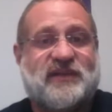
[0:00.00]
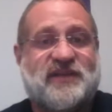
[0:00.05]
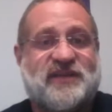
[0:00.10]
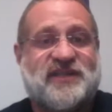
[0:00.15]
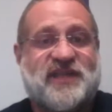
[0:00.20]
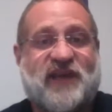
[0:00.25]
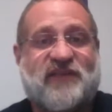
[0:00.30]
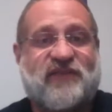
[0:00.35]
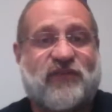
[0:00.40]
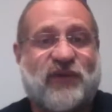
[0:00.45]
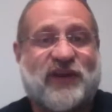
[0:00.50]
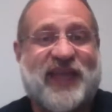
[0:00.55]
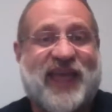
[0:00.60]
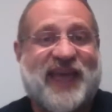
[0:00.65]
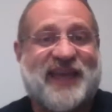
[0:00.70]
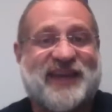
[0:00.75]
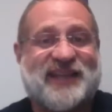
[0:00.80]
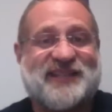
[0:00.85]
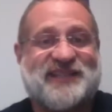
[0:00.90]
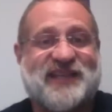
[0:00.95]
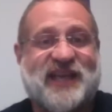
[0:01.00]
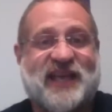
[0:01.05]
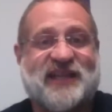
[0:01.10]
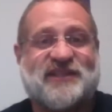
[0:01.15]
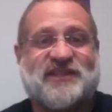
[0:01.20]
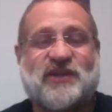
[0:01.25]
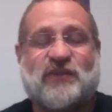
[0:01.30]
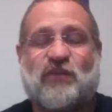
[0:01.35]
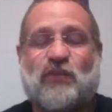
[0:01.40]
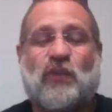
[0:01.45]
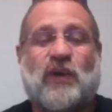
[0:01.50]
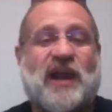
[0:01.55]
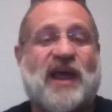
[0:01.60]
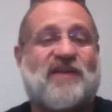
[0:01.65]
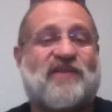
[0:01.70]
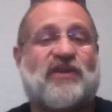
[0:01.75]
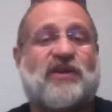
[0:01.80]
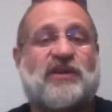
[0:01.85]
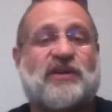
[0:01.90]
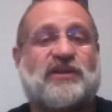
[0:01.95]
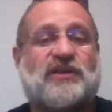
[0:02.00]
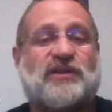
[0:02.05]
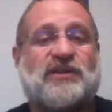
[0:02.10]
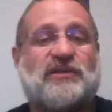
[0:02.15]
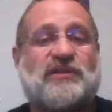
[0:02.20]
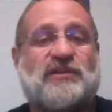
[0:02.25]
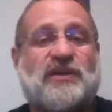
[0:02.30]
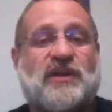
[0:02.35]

suffering and its end. So whatever